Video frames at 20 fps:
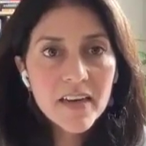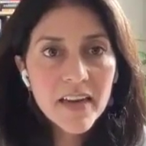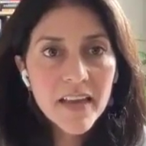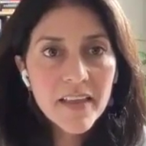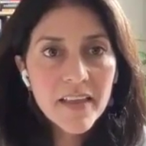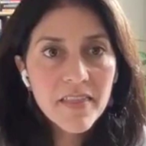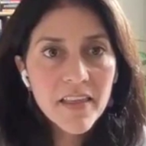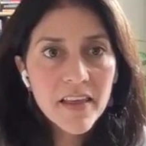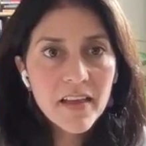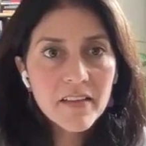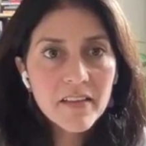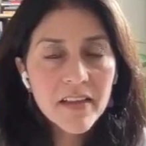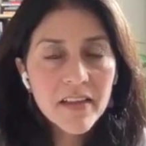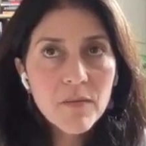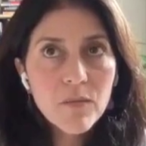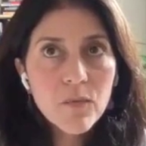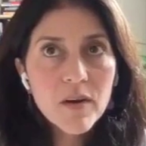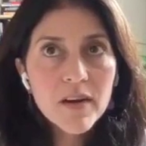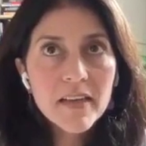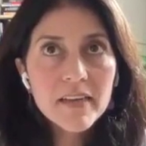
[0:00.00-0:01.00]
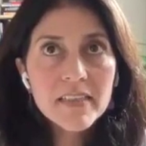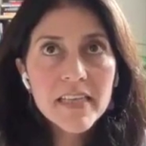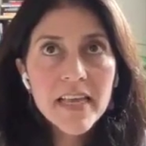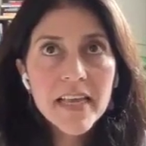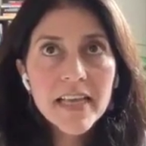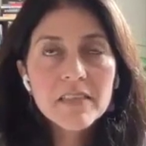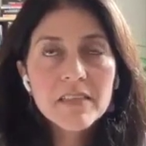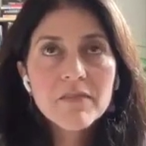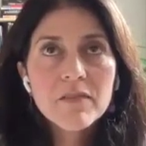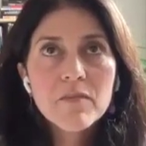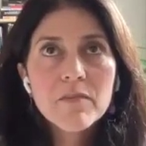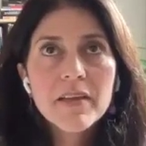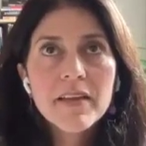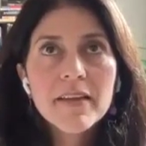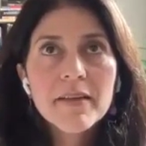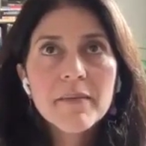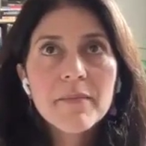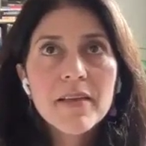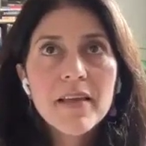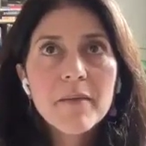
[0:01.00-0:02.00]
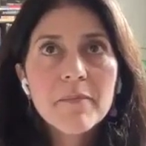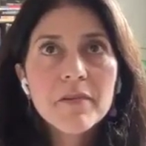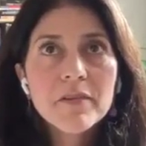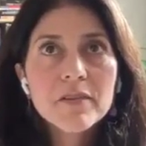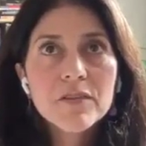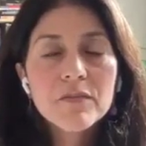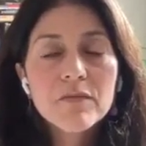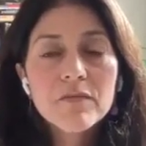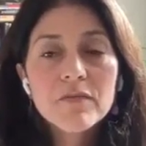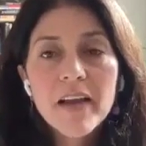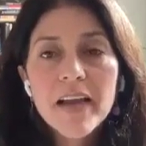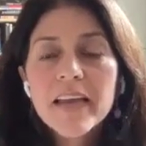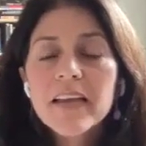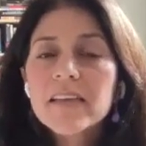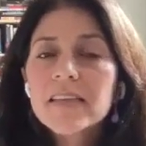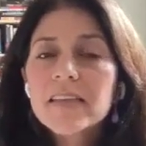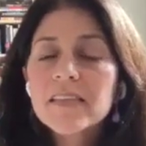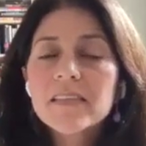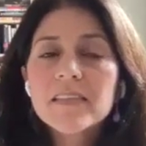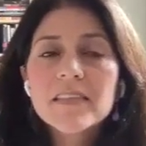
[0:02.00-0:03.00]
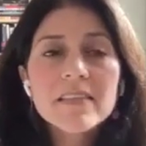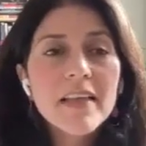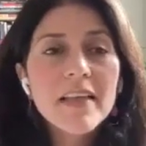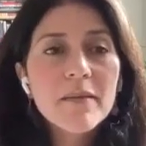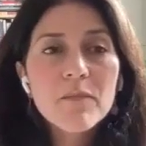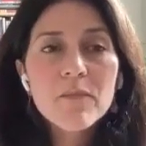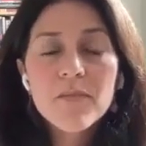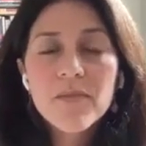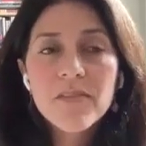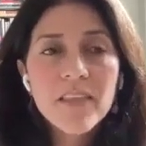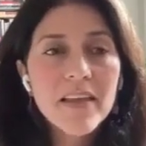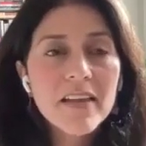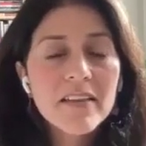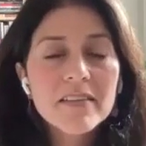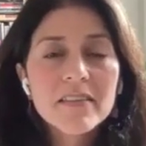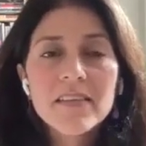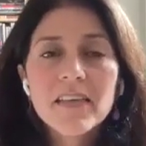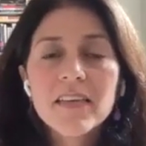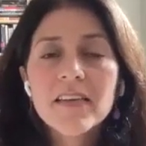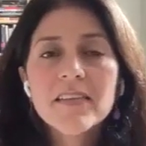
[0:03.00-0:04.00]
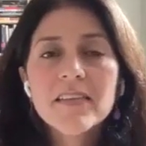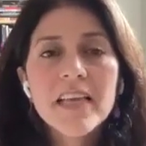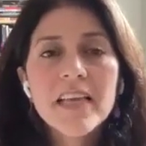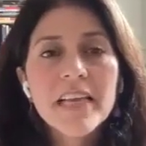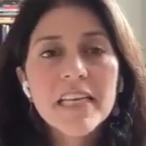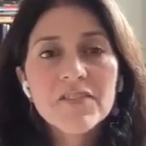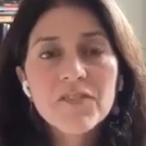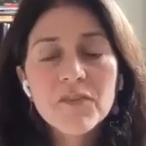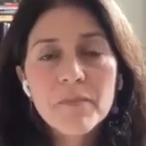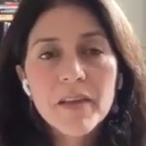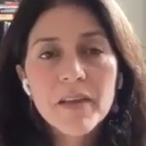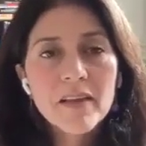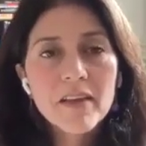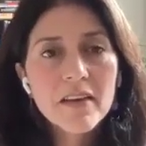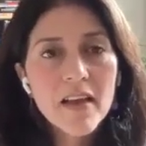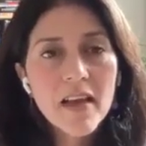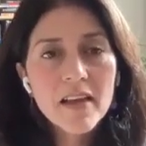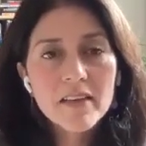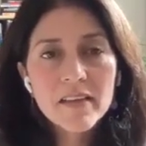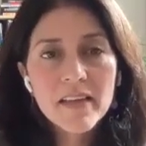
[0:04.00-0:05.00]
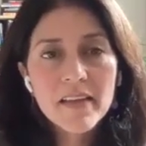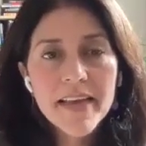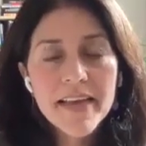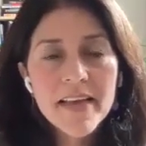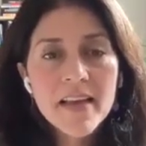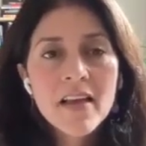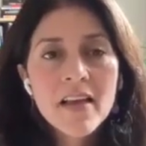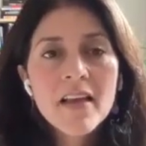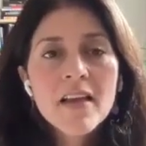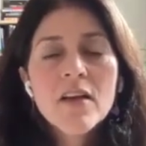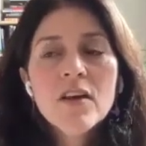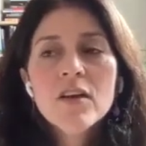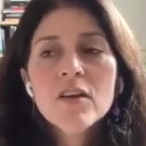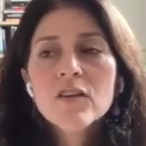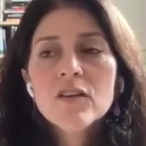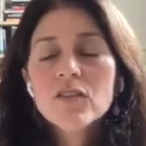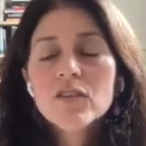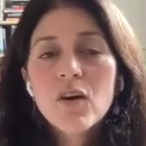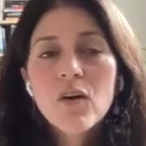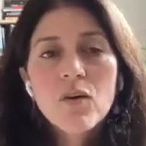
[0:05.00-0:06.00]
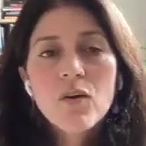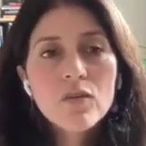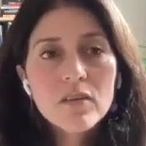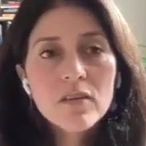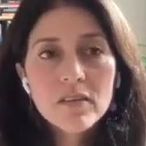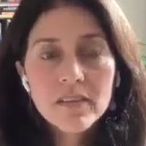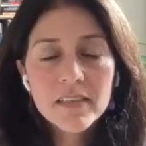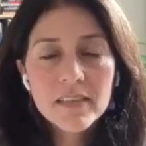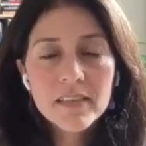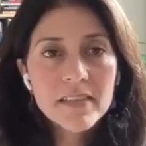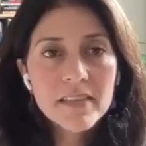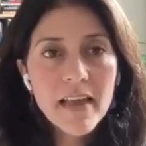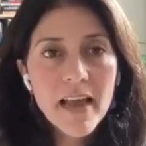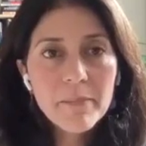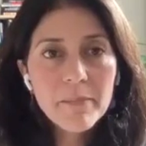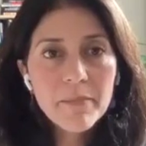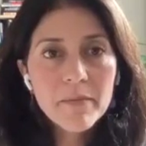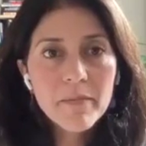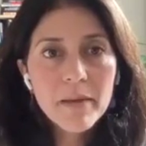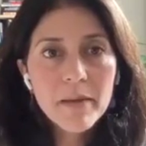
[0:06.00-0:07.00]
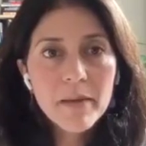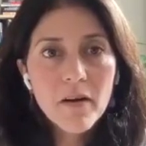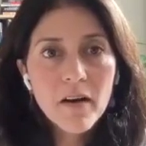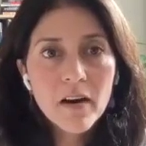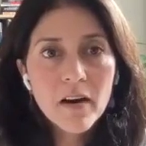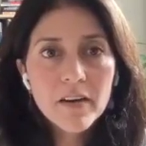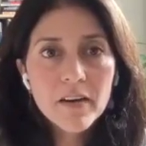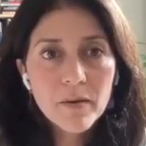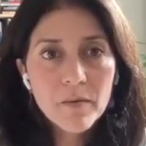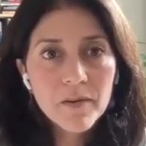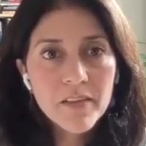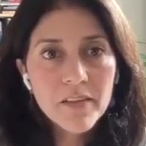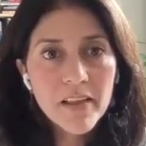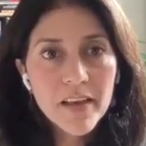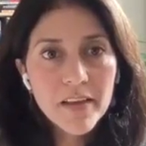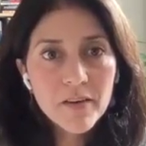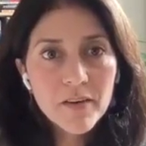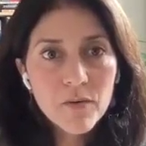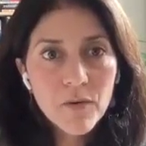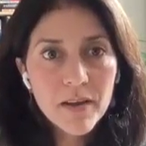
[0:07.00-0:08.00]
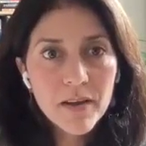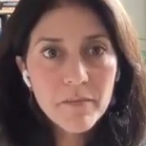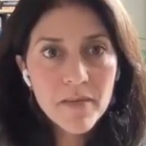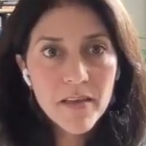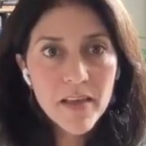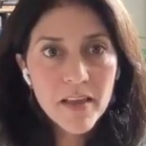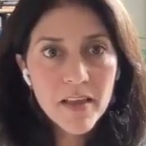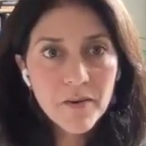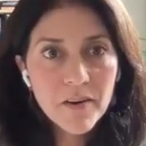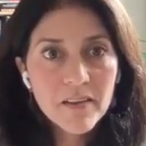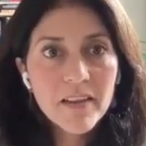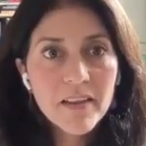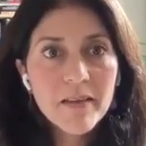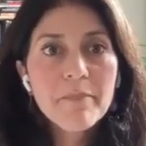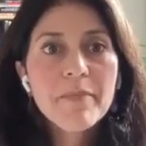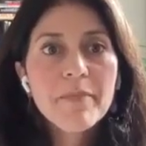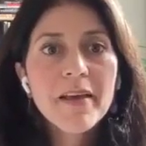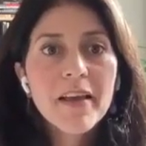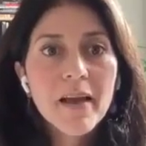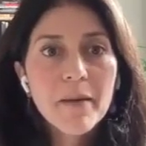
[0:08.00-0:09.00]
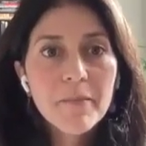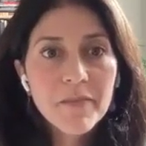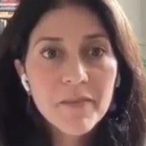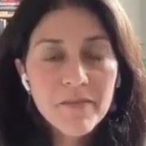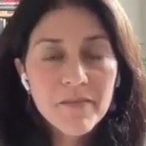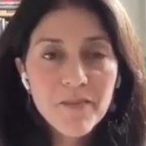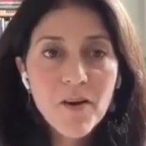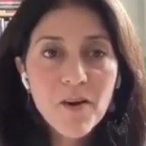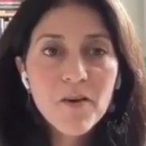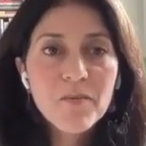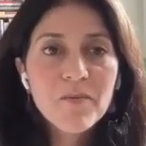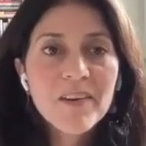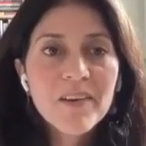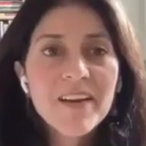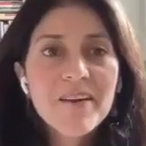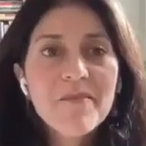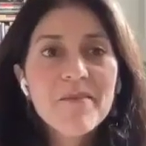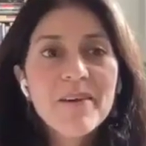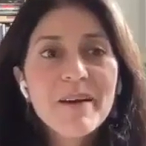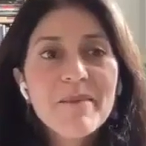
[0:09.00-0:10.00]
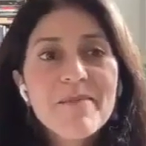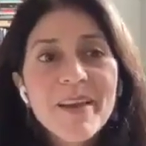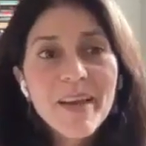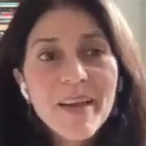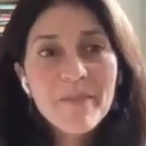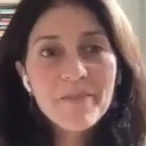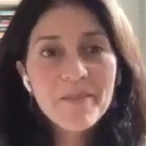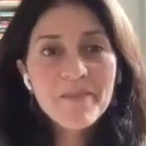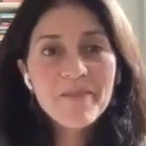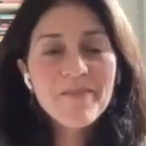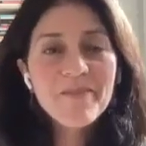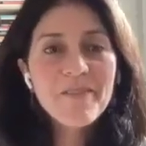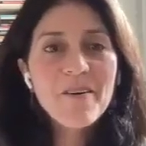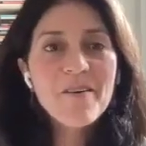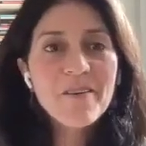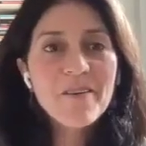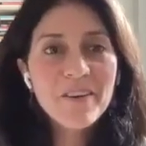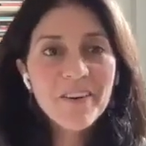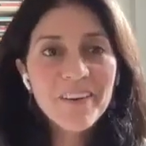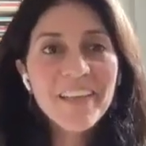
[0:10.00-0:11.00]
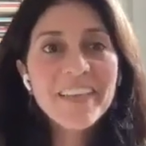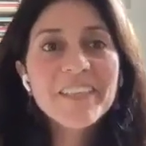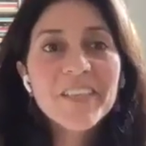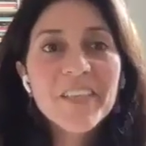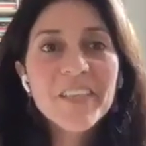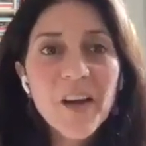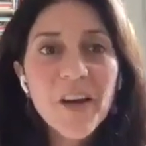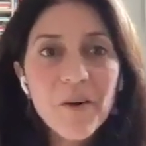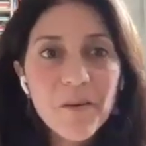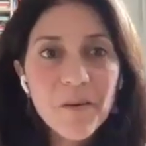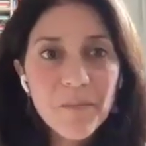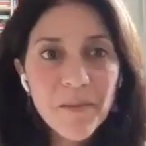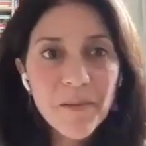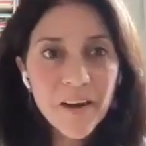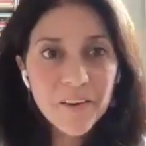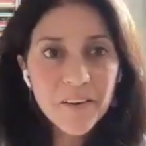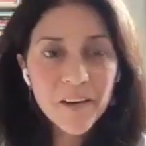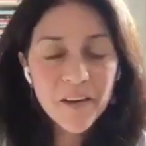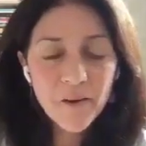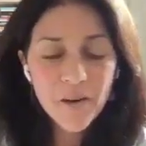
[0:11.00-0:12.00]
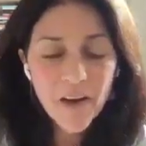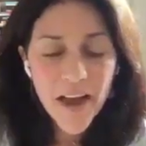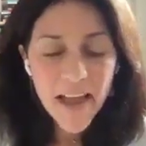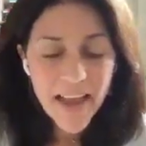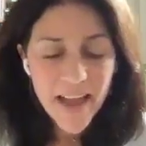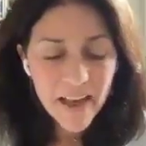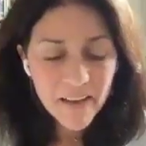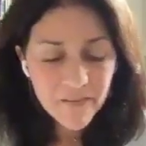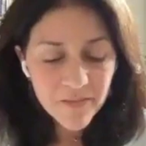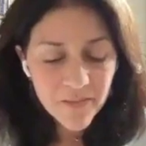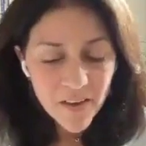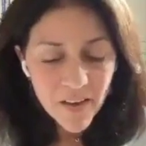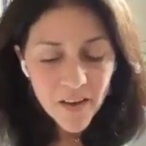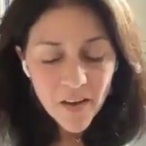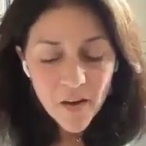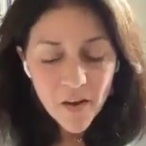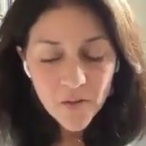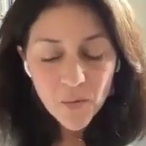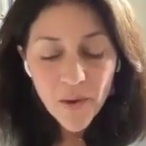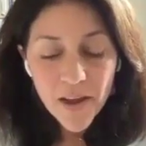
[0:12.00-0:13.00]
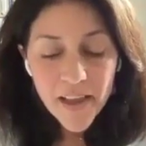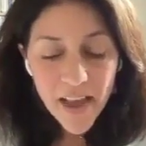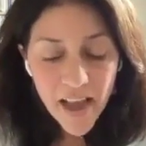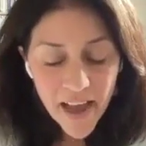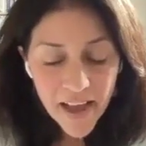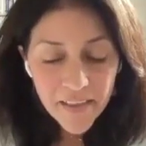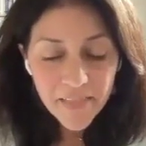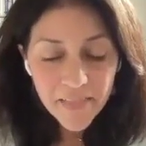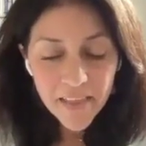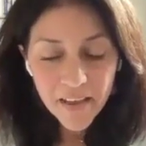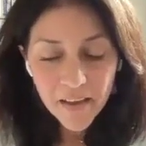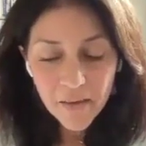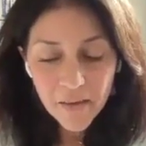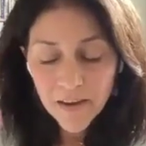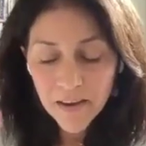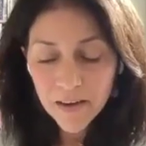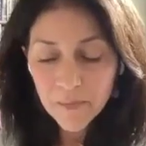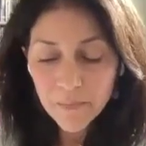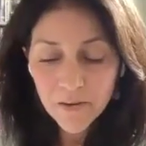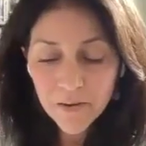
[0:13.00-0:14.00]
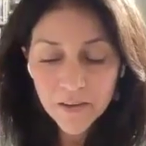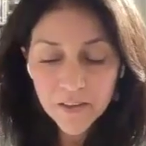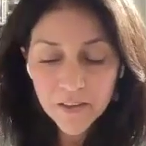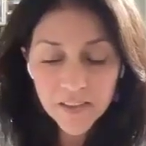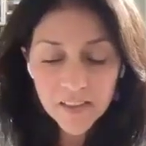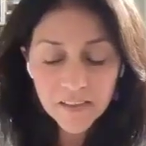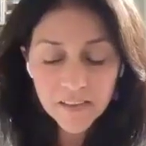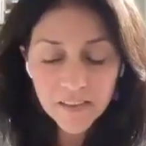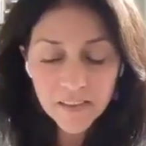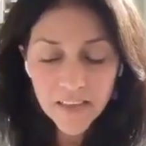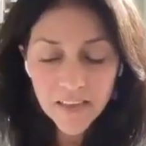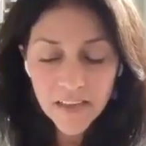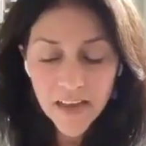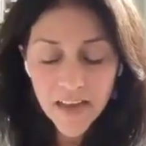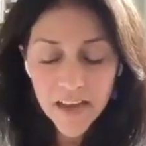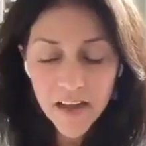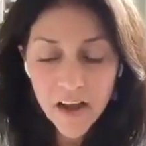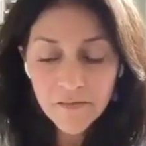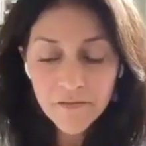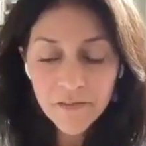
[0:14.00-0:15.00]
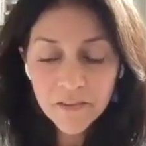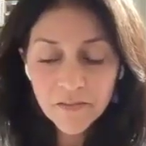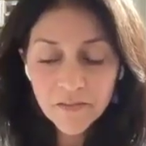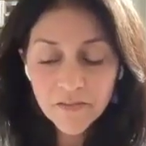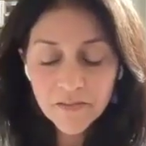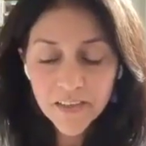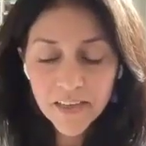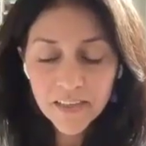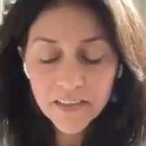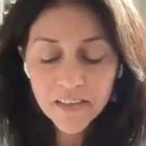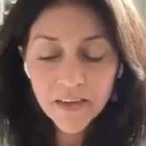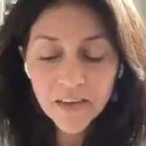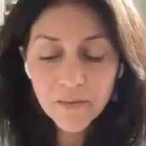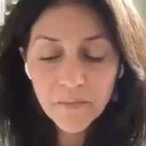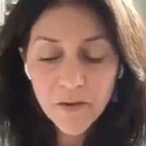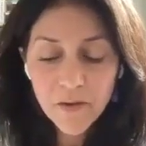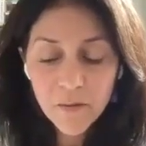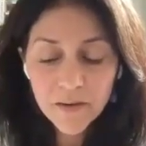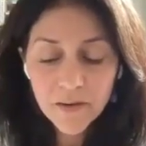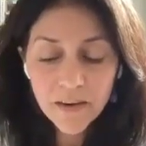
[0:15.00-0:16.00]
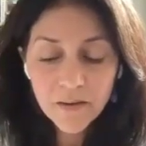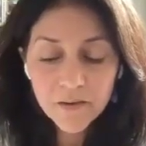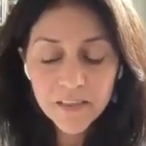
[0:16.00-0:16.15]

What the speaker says: And I think like what it takes for me to be able to write is the same things that it takes for me to not like totally snap at my partner when they annoy me, or to like pick up the phone when I don't want to pick up the phone, or like to go about, I have the way I think about it personally. I often reflect on a moment.